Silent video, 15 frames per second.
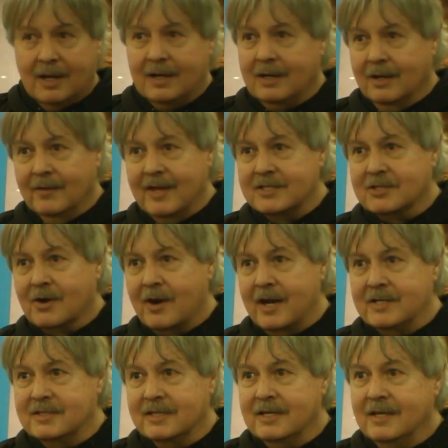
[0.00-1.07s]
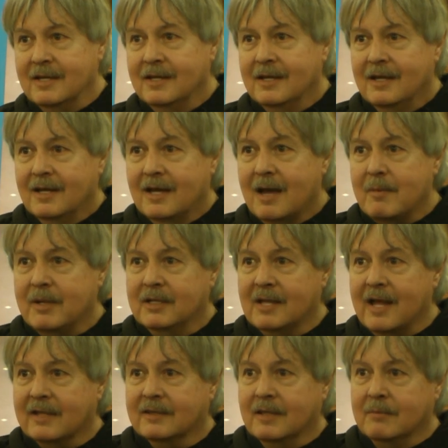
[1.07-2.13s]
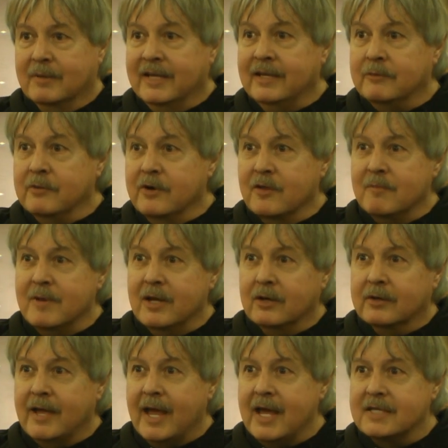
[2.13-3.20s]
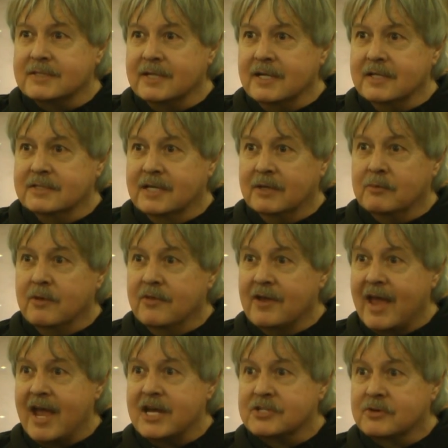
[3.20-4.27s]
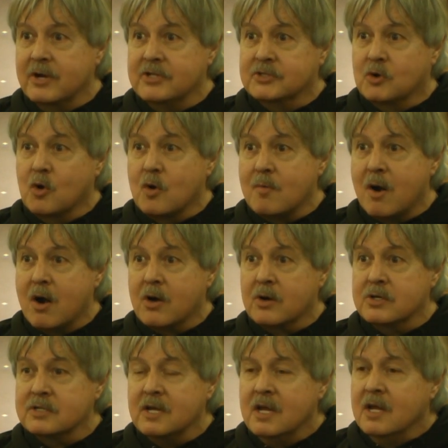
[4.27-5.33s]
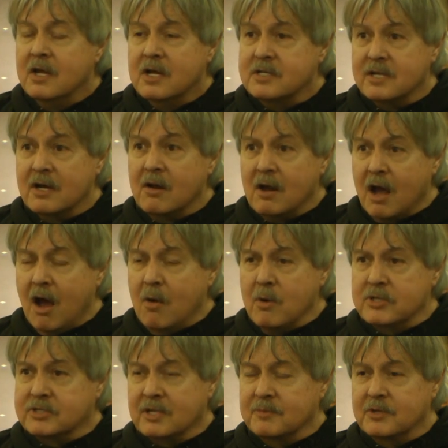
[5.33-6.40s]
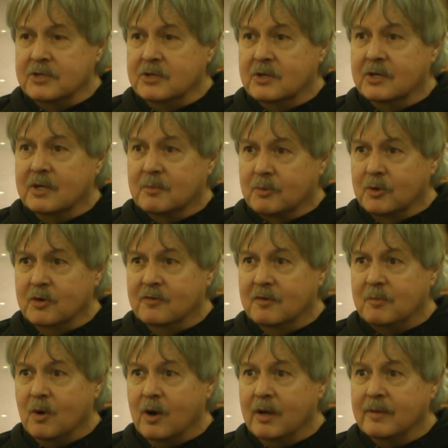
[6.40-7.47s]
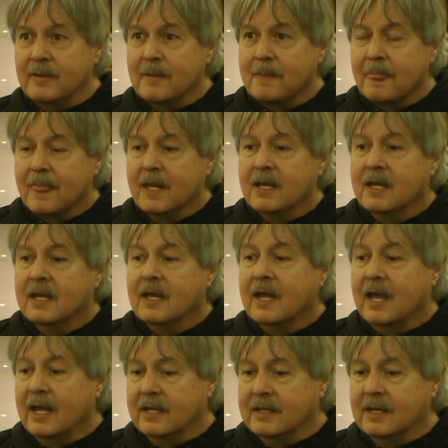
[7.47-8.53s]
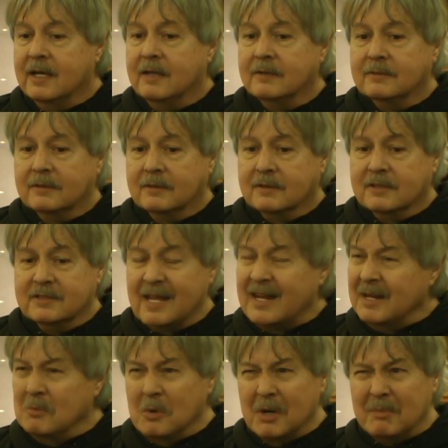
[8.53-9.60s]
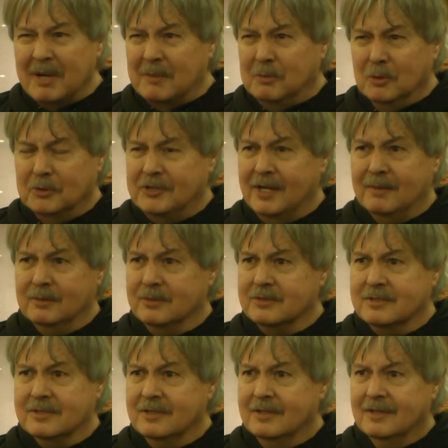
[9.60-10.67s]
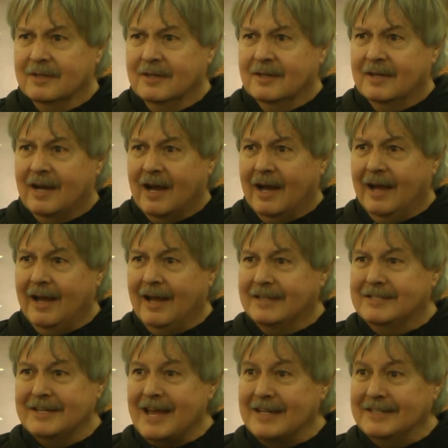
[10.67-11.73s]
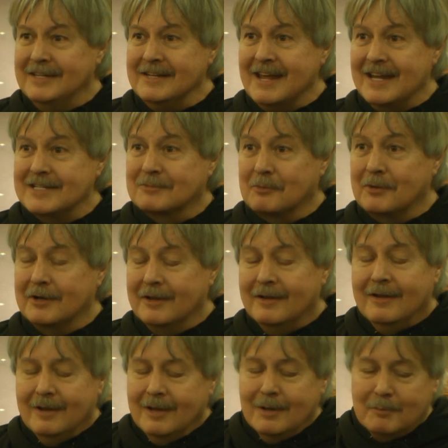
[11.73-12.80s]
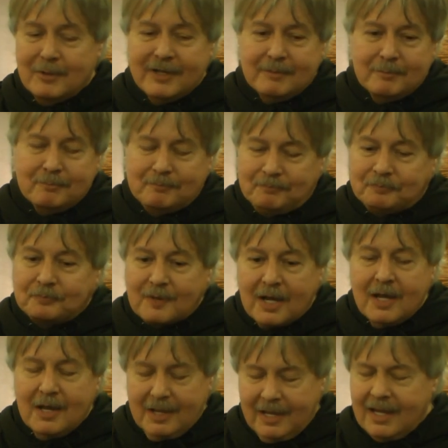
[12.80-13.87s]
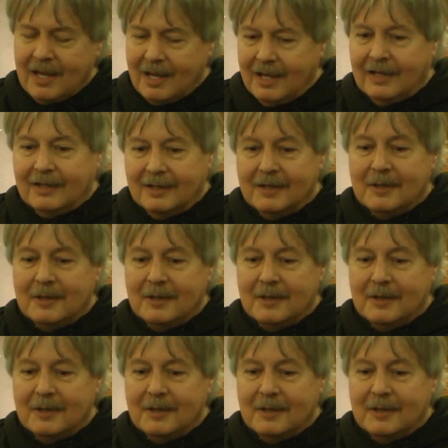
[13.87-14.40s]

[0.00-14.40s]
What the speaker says: I know that's crazy. I mean, like getting rid of the metal castings, getting rid of the ashtrays, score markers. There's always something you can improve upon. And because I didn't want to make pool tables. I didn't, I just wanted, but yeah.